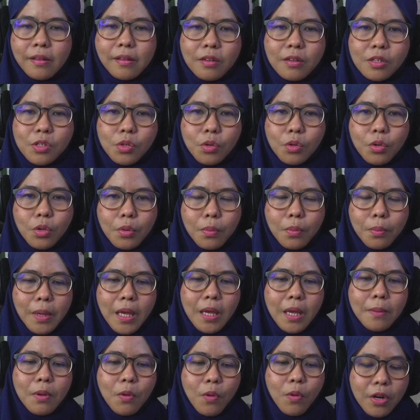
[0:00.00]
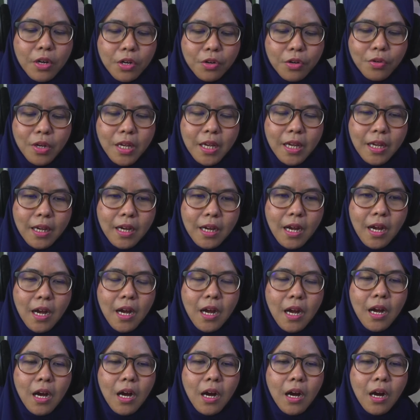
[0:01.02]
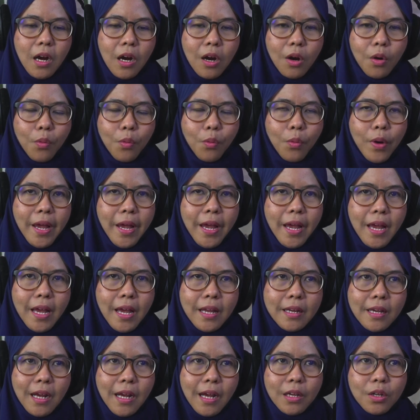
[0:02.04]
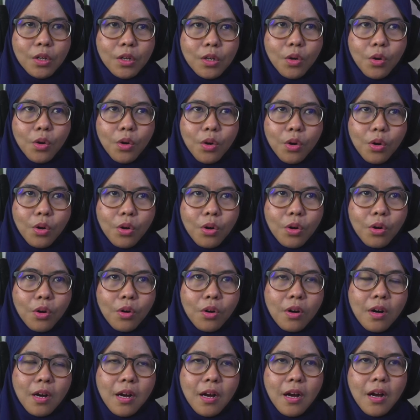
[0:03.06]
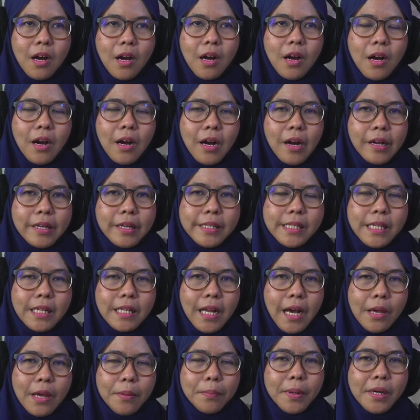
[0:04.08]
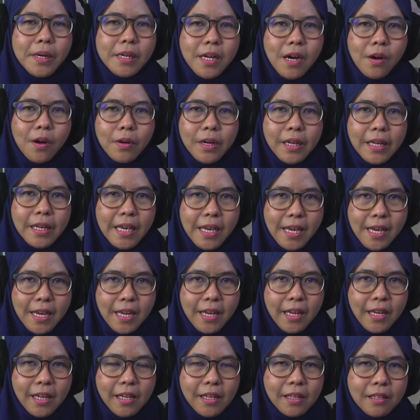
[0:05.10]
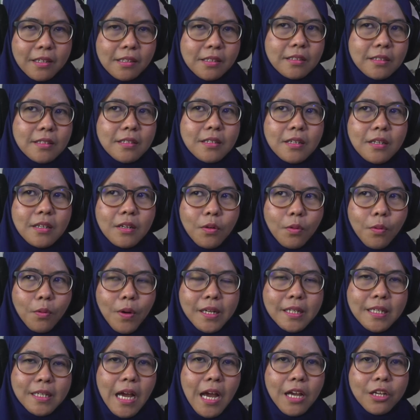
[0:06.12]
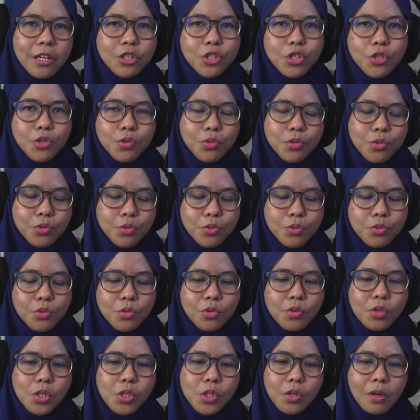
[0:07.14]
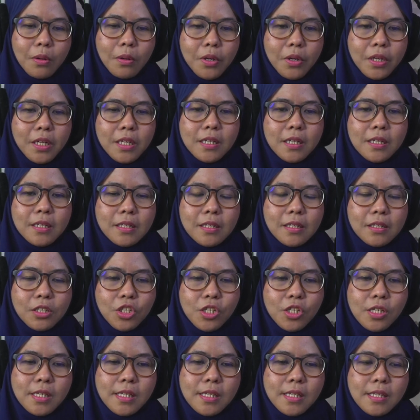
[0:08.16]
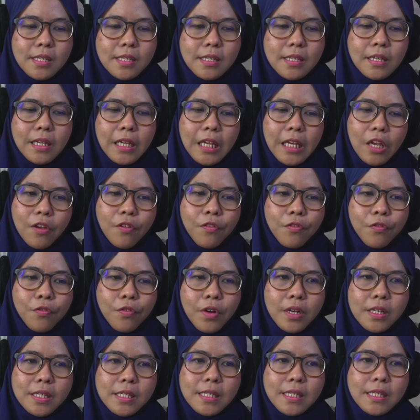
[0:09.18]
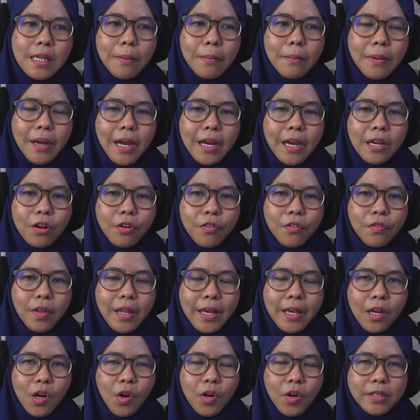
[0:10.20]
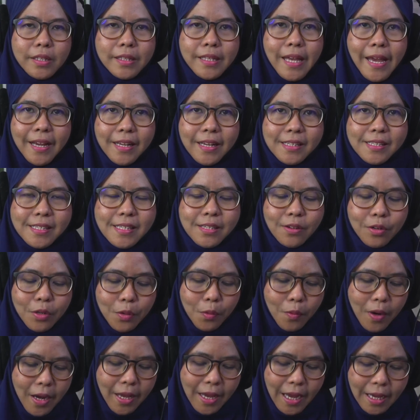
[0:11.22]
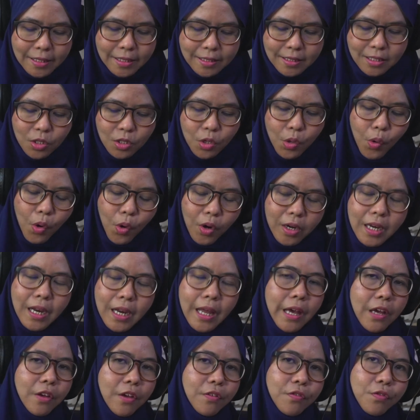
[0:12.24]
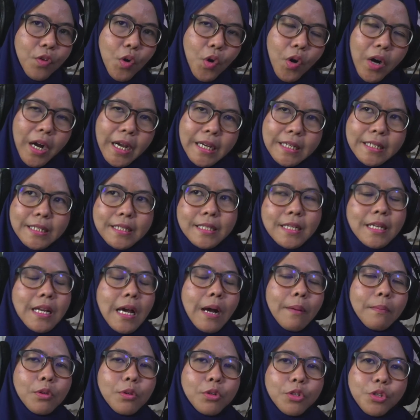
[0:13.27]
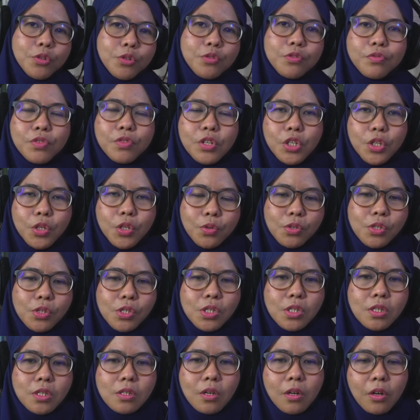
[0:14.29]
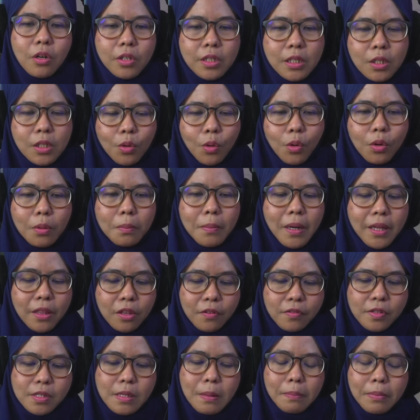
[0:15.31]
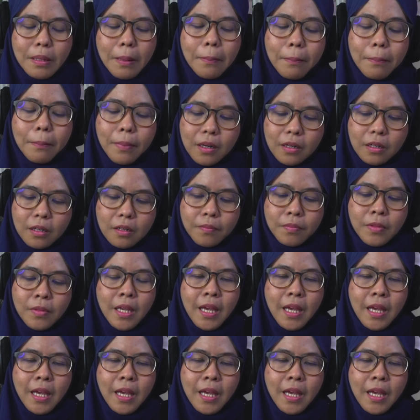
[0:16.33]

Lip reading: So you may be wondering, where did I go? Is it I burn out again? What did I do? So I'm gonna just give some kind of like context on why I didn't go on live or I didn't upload new videos on the whole month of September.